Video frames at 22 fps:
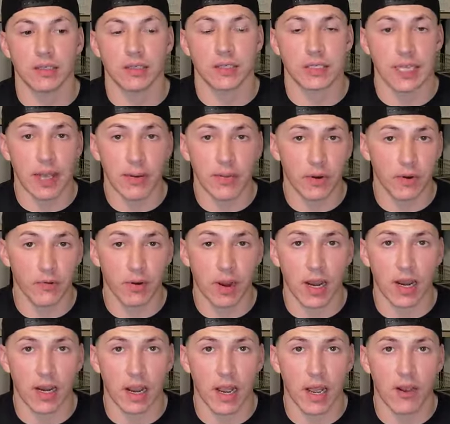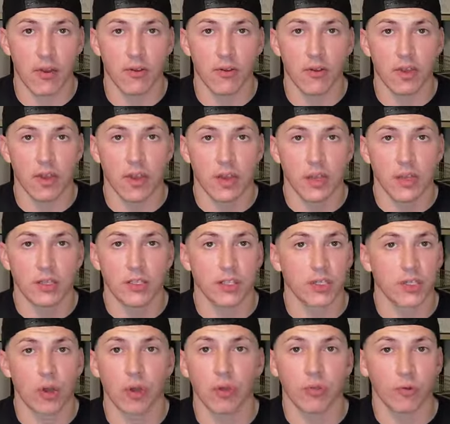stamina right now
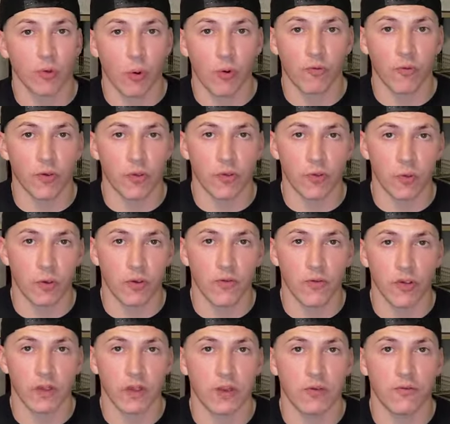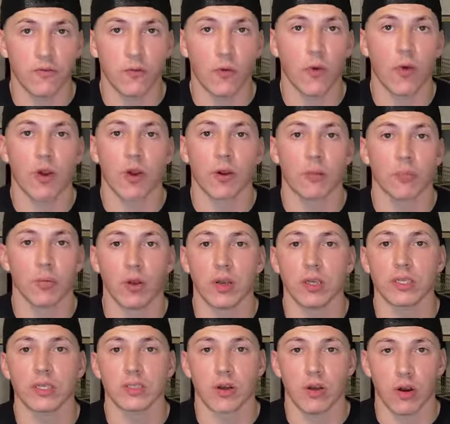to go throw for 350, 400
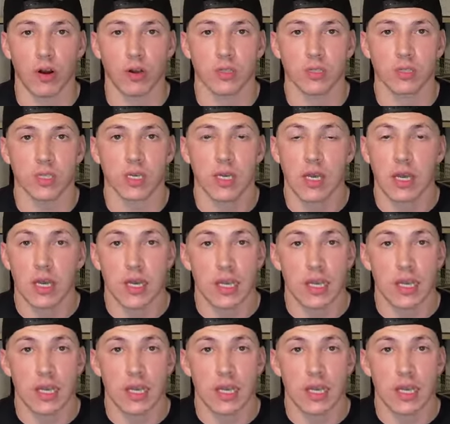plus yards.